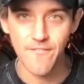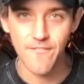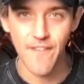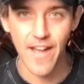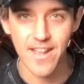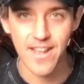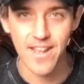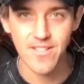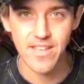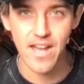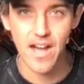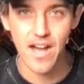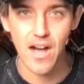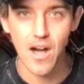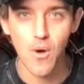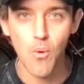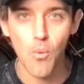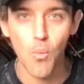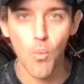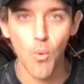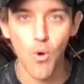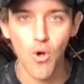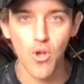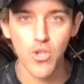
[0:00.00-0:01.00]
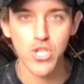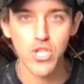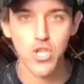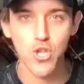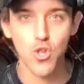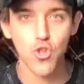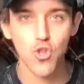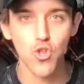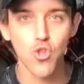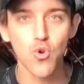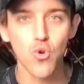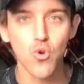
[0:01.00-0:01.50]
failure was
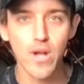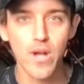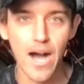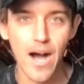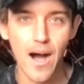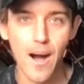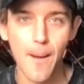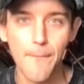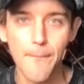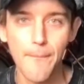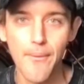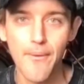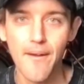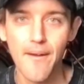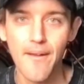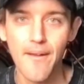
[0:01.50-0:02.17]
look up.